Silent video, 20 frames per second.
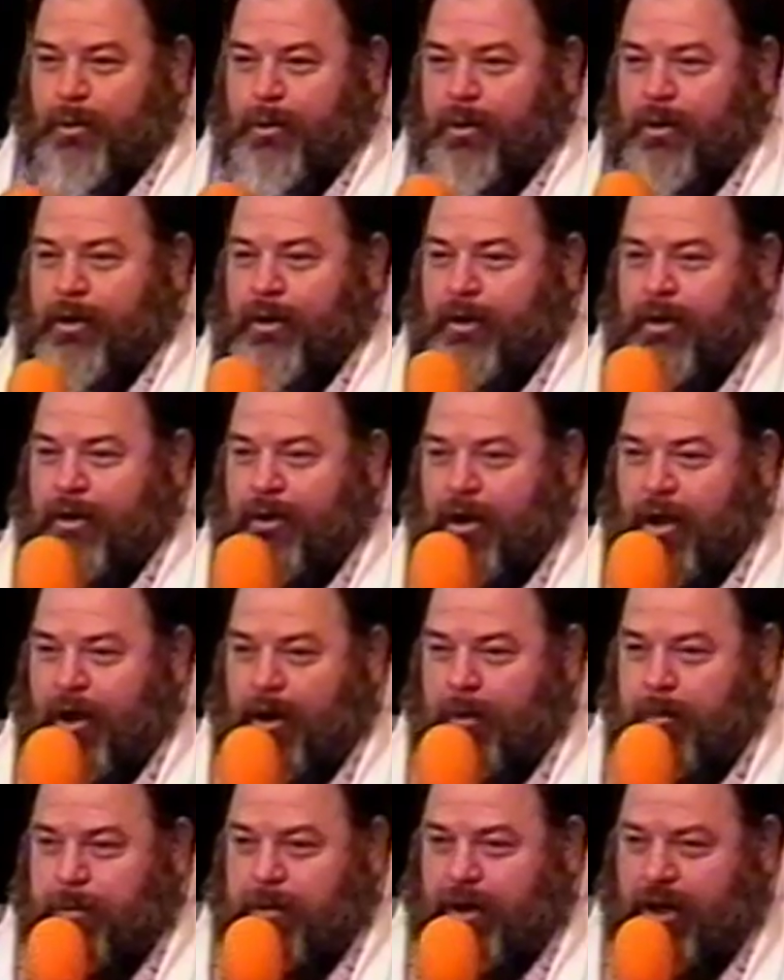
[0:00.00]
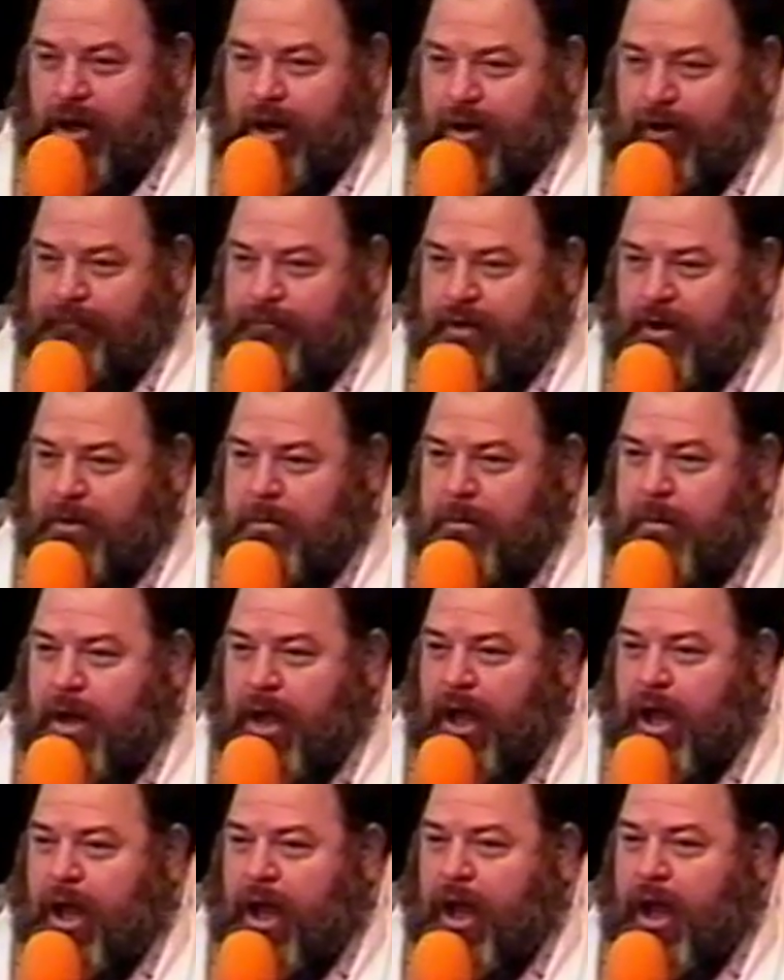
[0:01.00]
Yeah, I don't believe that a
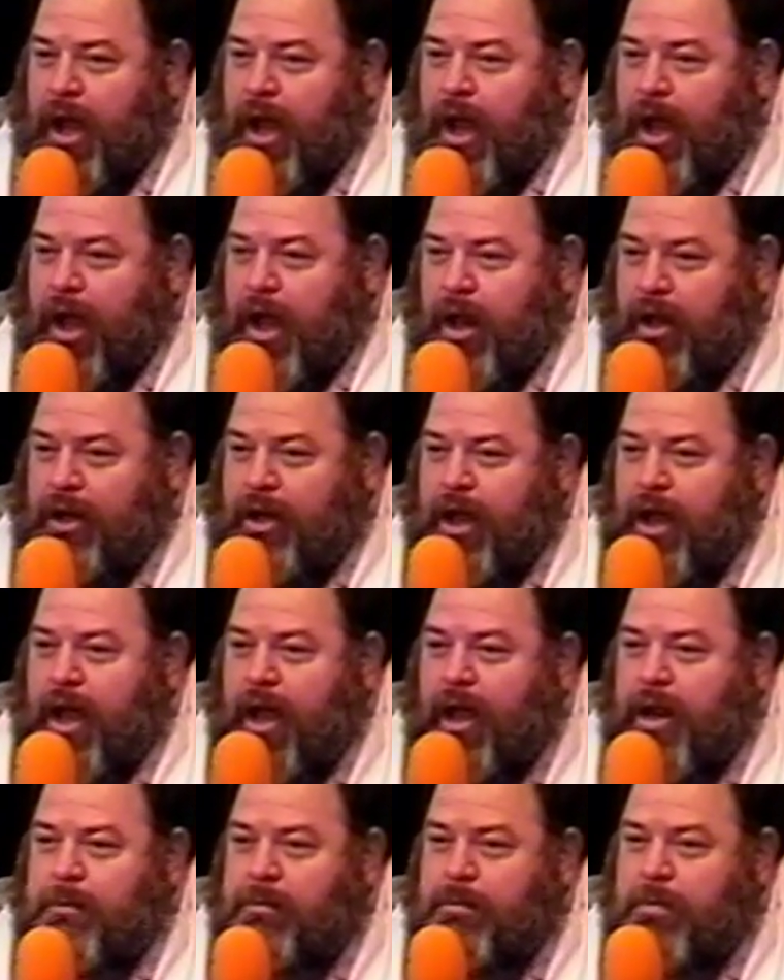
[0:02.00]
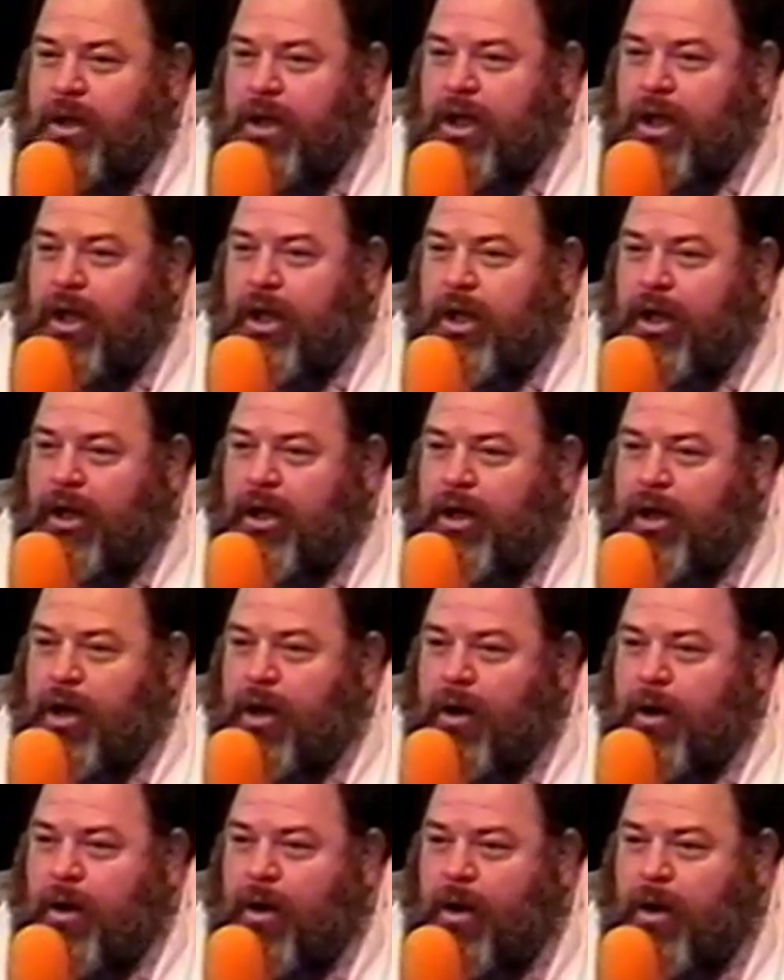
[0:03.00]
man can be
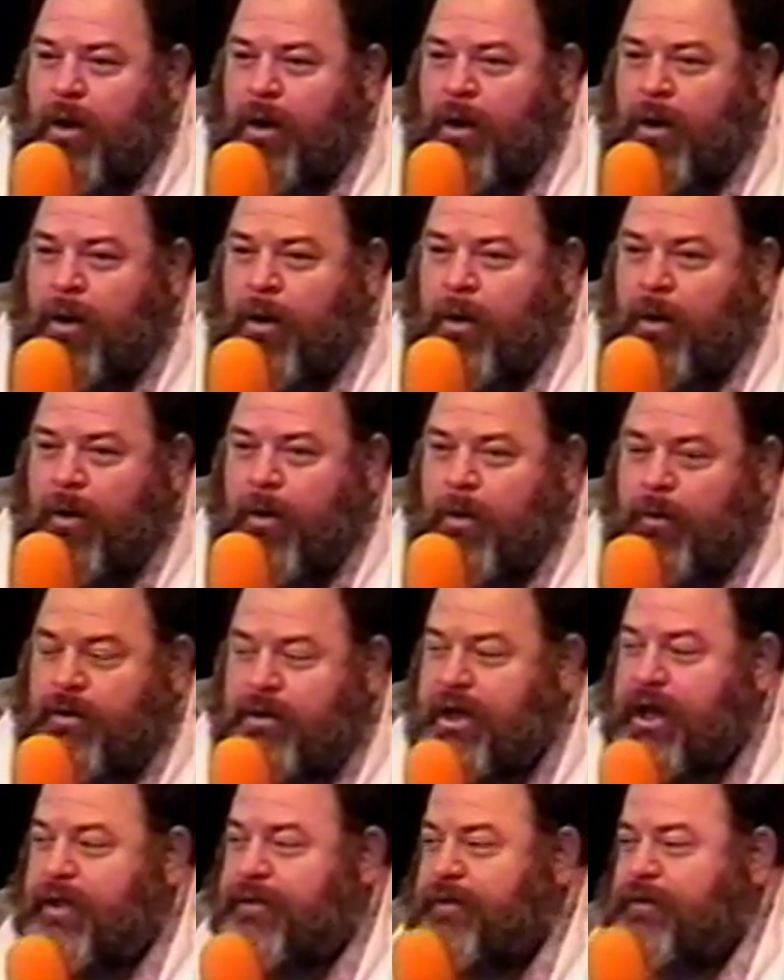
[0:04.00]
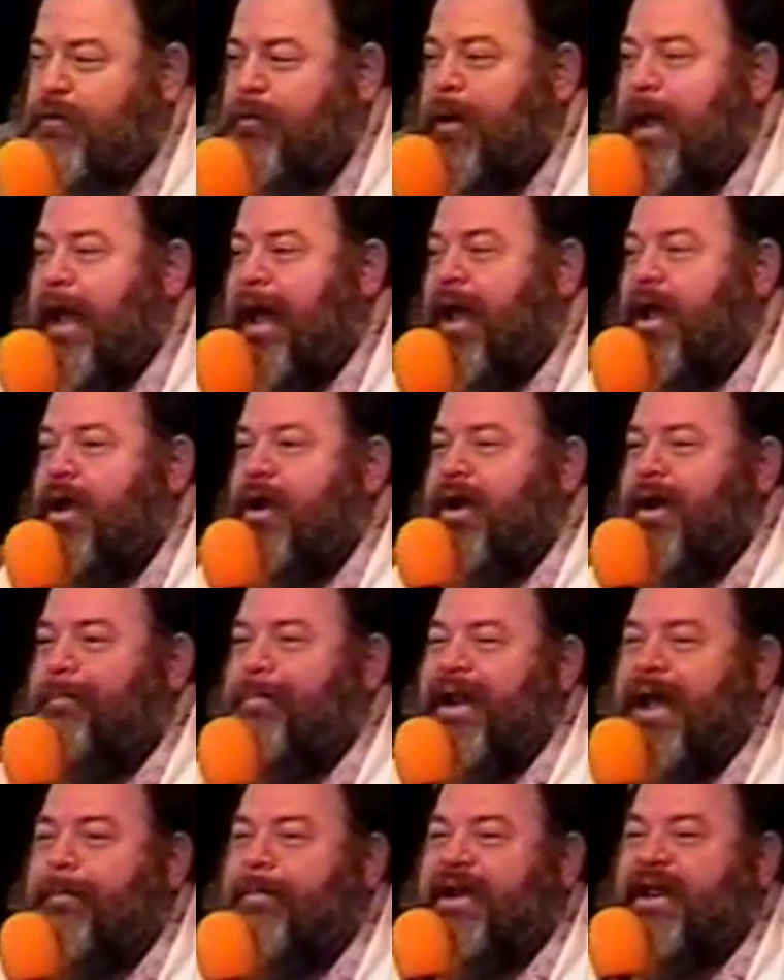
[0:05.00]
God. Neither do I, honey,
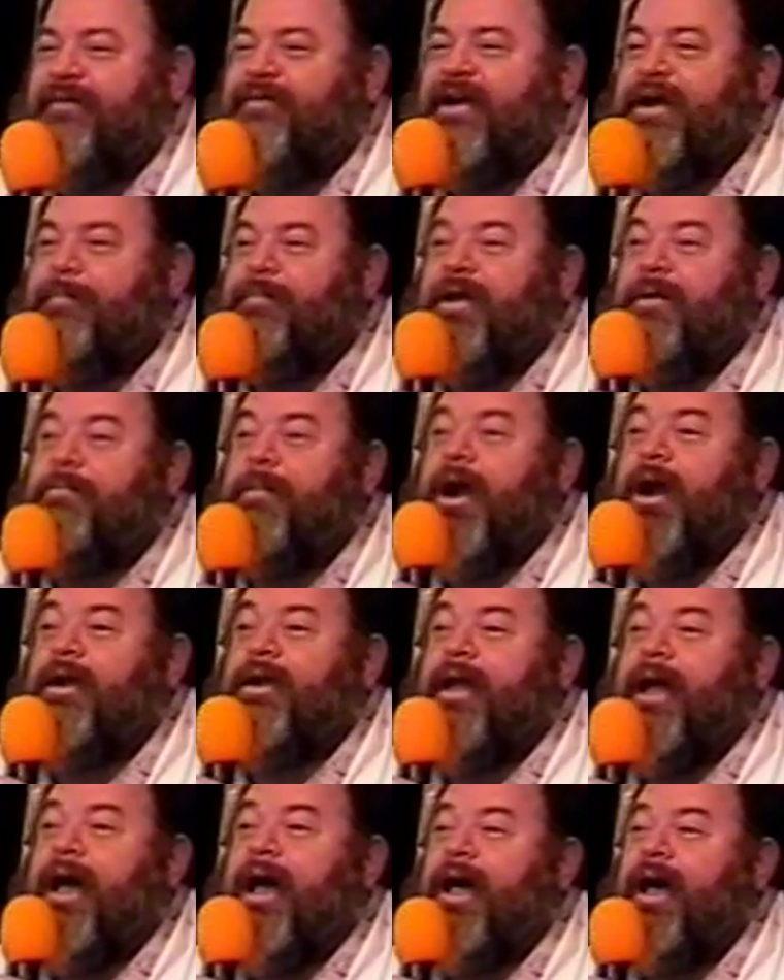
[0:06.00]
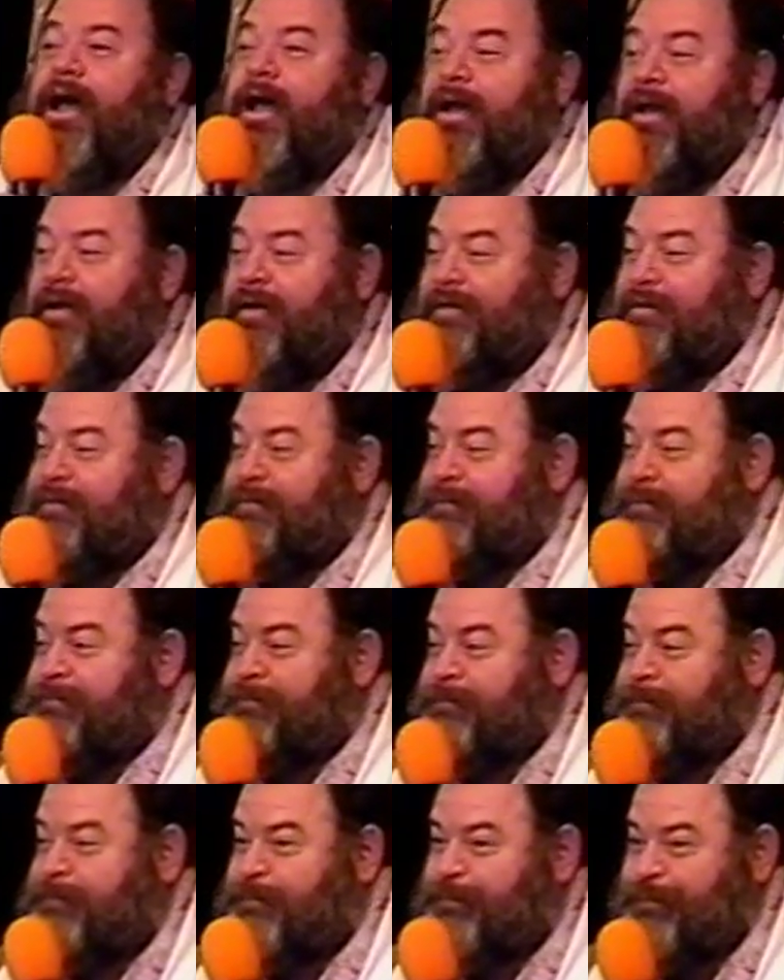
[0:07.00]
but I believe he can be
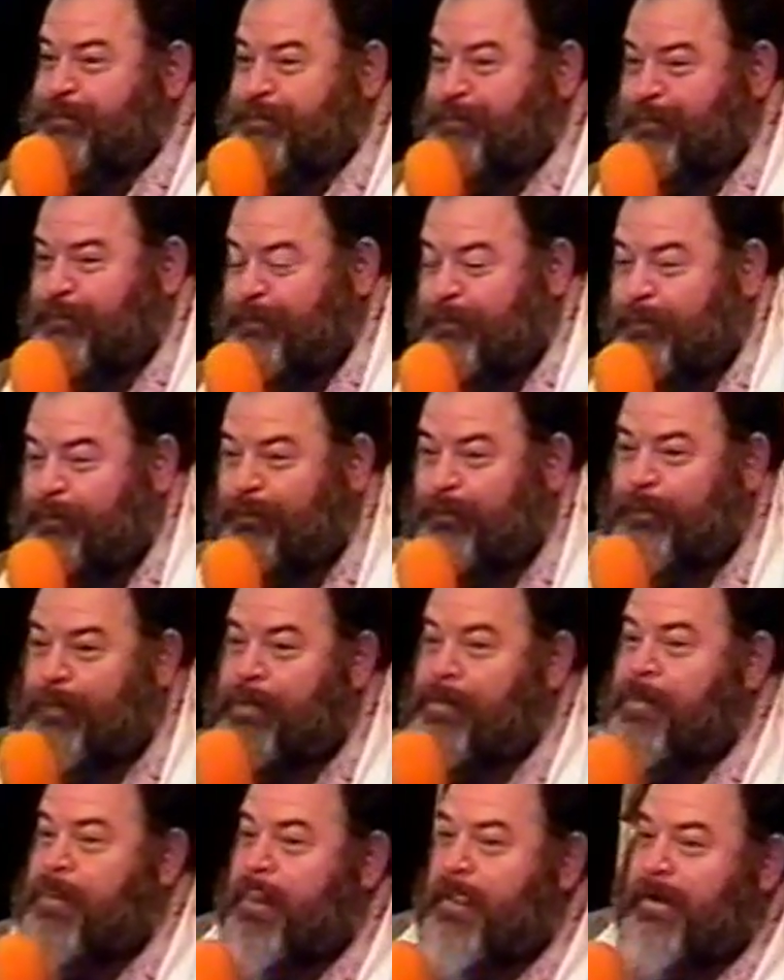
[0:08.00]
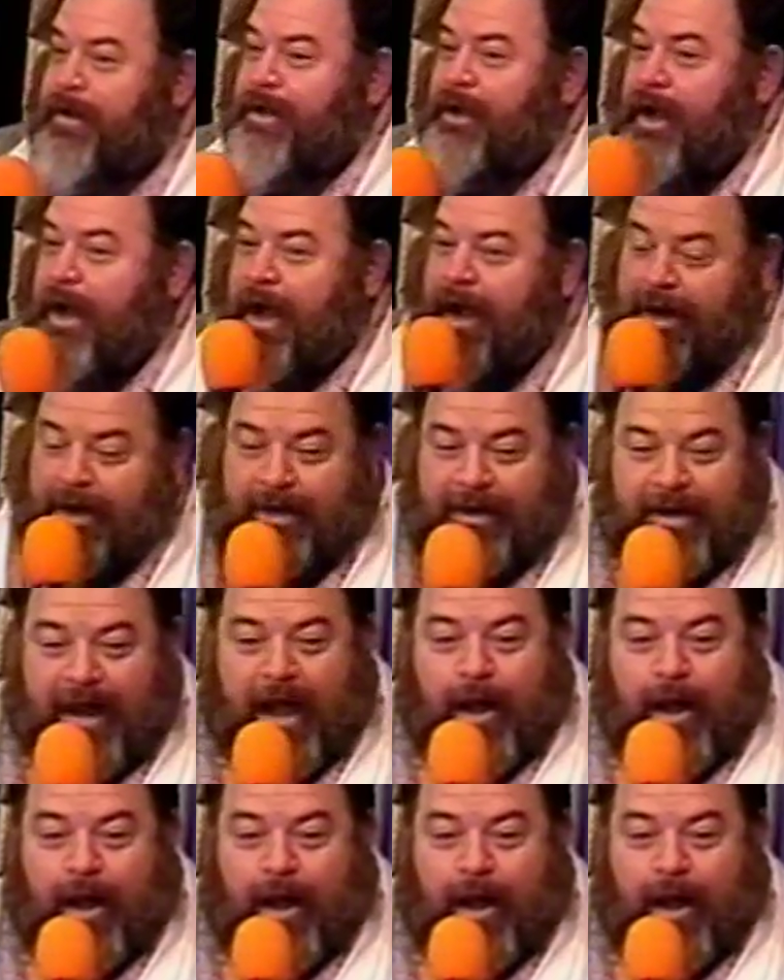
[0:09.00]
Amen right,